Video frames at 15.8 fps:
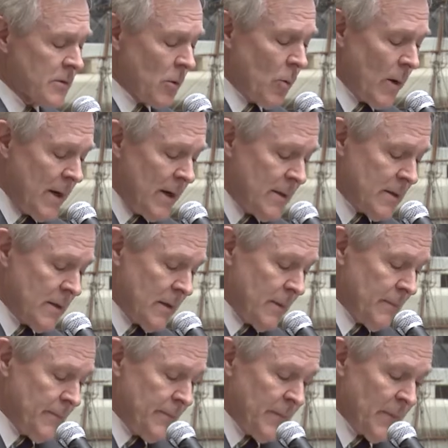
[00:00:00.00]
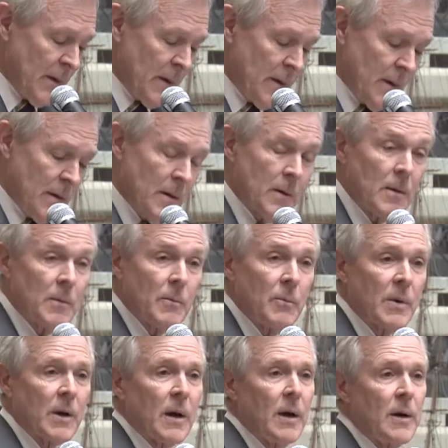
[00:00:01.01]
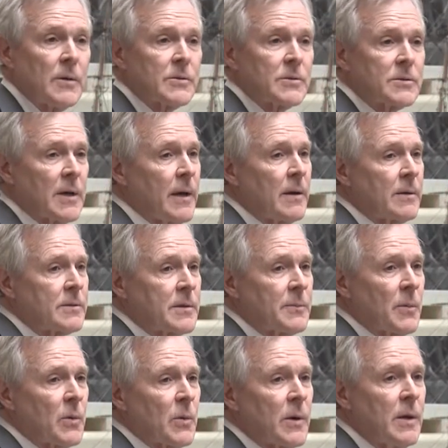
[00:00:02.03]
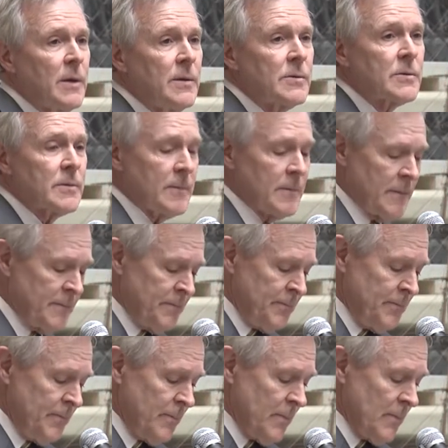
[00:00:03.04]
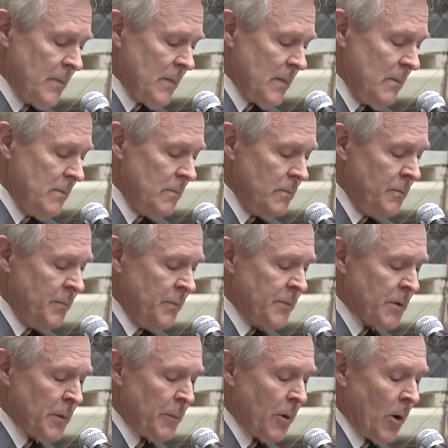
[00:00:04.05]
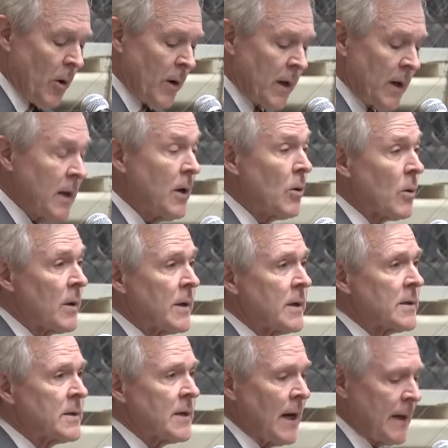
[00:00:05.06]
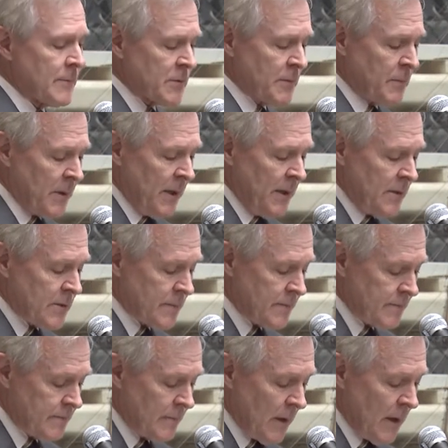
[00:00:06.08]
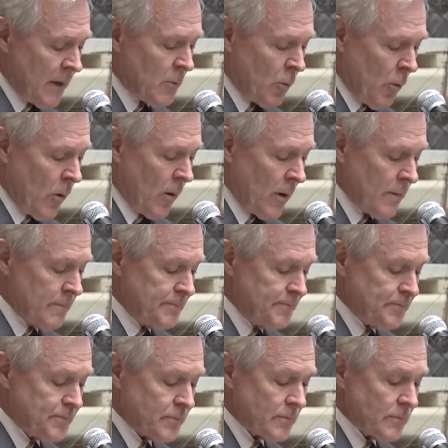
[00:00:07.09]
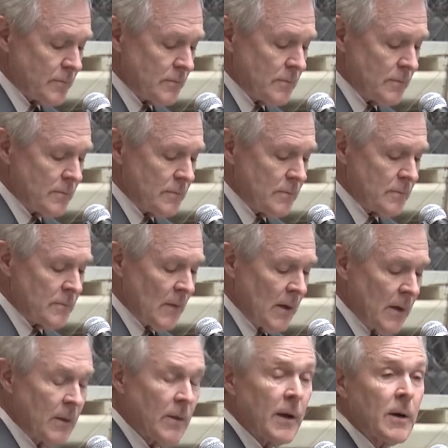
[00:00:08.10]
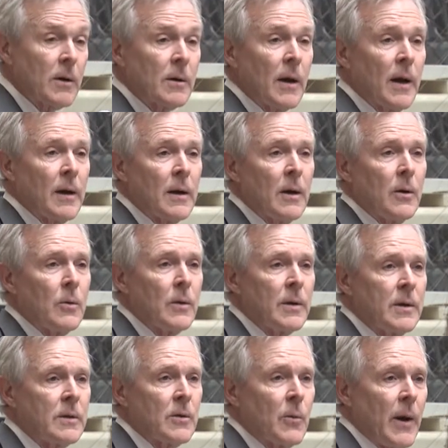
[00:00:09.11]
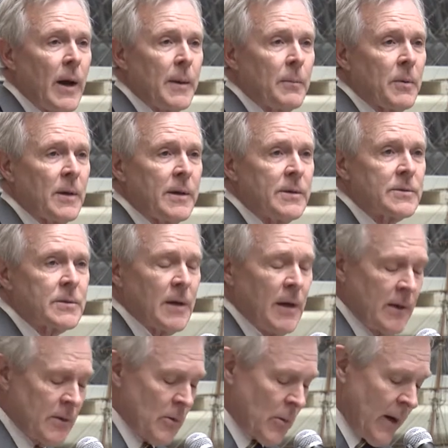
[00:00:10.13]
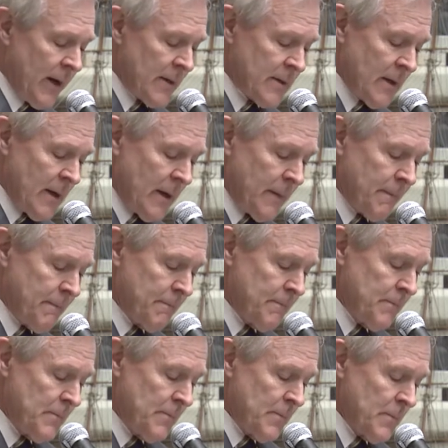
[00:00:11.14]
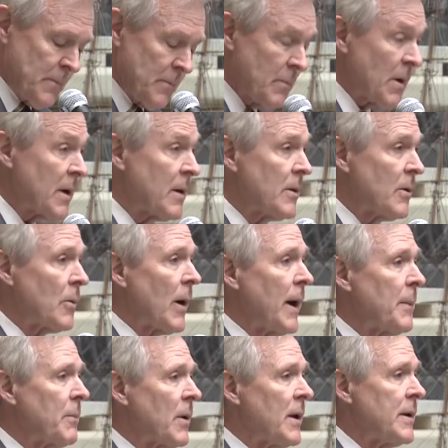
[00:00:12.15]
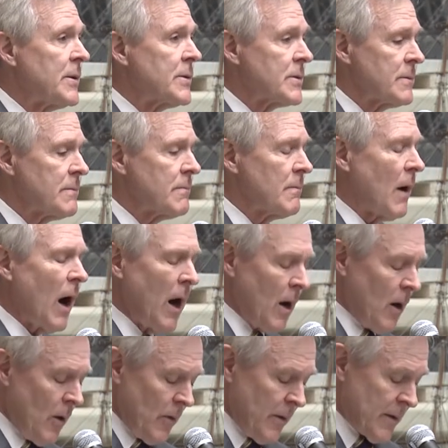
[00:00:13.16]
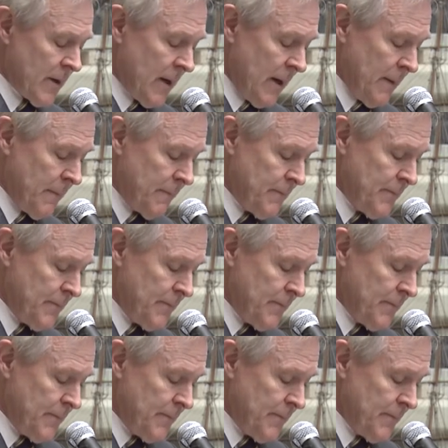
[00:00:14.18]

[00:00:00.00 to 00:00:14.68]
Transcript: away team because sailors and Marines deploy equally in times of peace and war. They are not only in the right place at the right time, but in the right place all the time.